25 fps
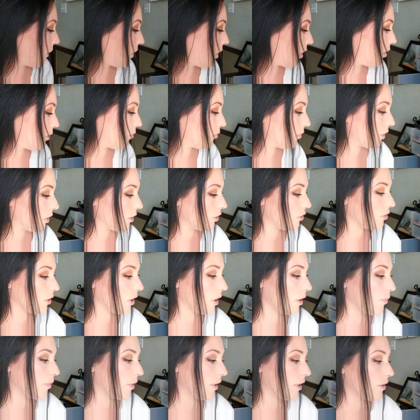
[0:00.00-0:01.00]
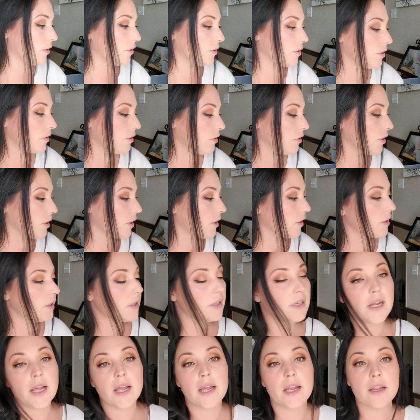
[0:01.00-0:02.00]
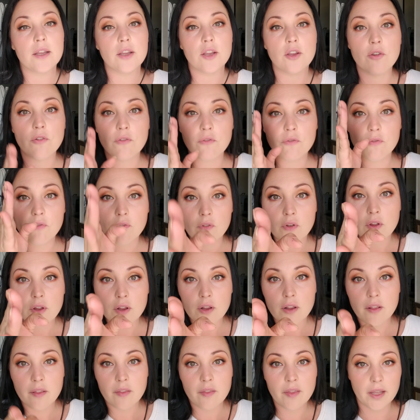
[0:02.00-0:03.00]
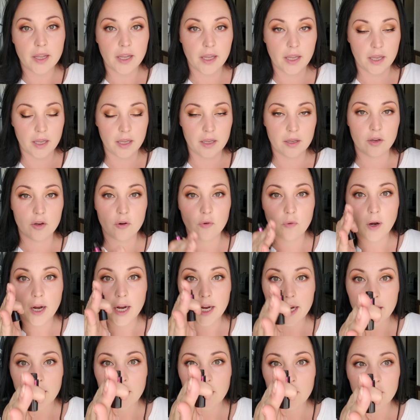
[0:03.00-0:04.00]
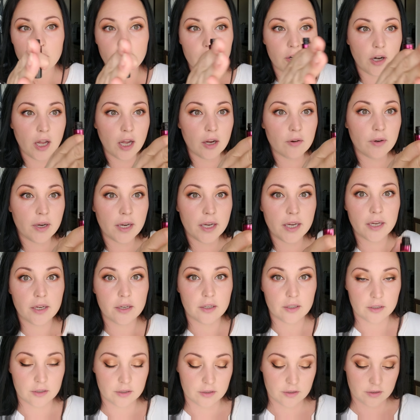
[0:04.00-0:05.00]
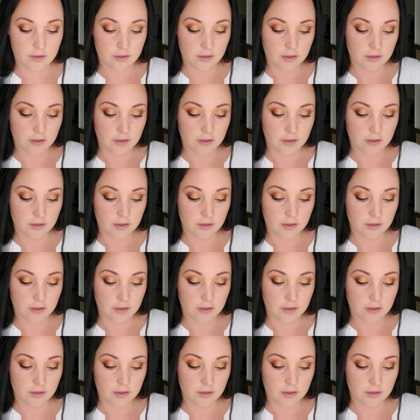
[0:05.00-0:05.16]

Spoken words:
I'm gonna try better to look at the dang you thingy. You're right here, you're not right here.